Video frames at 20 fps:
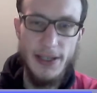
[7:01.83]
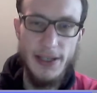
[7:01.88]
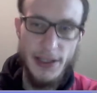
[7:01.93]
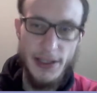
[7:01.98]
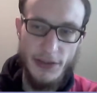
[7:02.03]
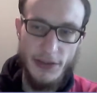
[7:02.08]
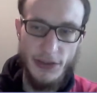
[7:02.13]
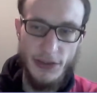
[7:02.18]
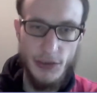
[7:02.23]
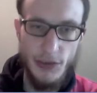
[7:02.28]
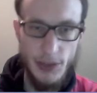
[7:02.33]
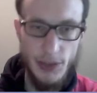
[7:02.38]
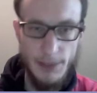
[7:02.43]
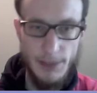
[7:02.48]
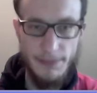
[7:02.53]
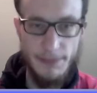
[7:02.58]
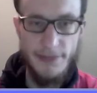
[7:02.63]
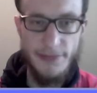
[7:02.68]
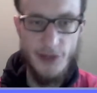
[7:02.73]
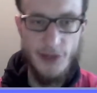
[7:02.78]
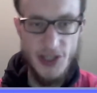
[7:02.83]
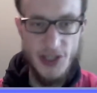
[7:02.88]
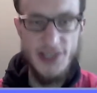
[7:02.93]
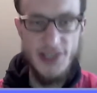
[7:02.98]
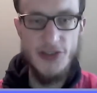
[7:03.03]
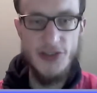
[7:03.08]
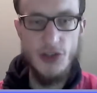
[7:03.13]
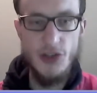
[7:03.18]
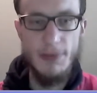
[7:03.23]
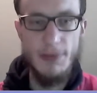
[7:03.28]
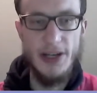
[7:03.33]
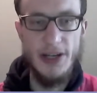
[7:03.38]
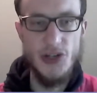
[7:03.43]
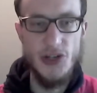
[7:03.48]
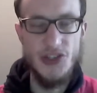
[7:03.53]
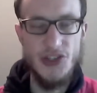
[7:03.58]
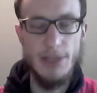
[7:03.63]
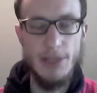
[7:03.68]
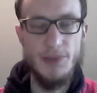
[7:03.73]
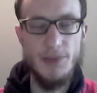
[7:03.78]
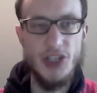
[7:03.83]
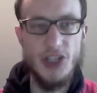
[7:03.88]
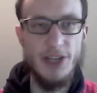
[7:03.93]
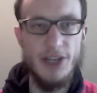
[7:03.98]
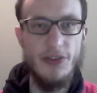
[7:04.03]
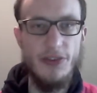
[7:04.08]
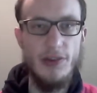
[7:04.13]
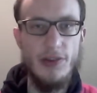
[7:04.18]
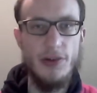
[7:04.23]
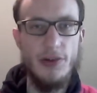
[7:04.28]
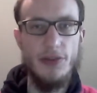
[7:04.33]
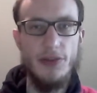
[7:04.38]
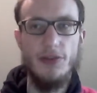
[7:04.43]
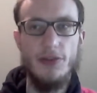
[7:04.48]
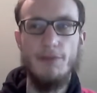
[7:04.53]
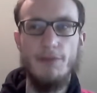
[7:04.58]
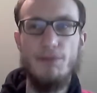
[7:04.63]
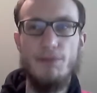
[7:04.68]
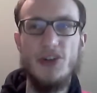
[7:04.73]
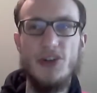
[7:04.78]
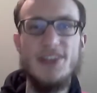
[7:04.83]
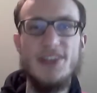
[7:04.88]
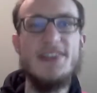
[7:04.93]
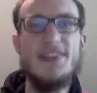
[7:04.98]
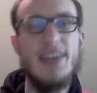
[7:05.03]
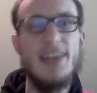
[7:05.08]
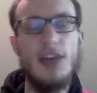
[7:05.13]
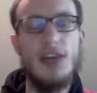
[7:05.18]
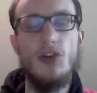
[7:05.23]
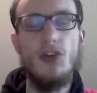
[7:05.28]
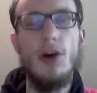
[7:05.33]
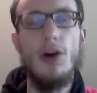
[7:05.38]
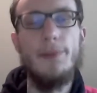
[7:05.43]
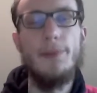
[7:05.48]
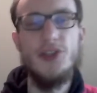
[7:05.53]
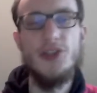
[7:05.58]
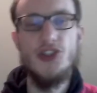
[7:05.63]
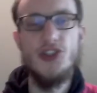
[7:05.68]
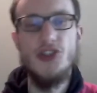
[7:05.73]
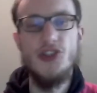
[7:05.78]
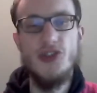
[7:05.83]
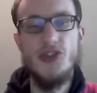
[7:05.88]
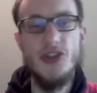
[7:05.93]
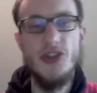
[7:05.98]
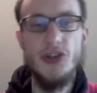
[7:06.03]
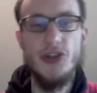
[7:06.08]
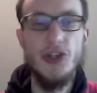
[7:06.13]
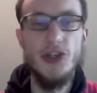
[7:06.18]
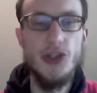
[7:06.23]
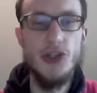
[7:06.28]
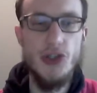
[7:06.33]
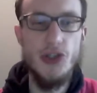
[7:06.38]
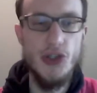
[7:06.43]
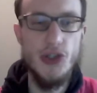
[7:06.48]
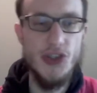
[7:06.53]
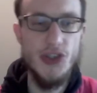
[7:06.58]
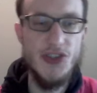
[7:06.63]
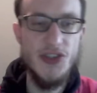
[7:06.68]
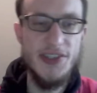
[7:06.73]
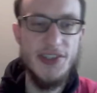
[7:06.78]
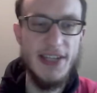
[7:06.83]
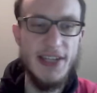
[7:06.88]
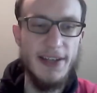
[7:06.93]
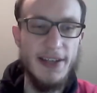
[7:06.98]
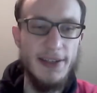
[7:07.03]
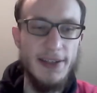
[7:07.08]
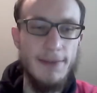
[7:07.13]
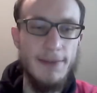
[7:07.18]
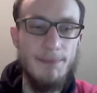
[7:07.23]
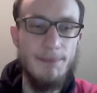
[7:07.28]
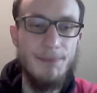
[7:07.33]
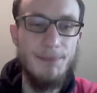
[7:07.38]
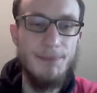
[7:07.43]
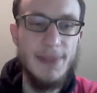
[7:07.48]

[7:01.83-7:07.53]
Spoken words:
So for these 2 minor subjects, there are preset options that you can just study.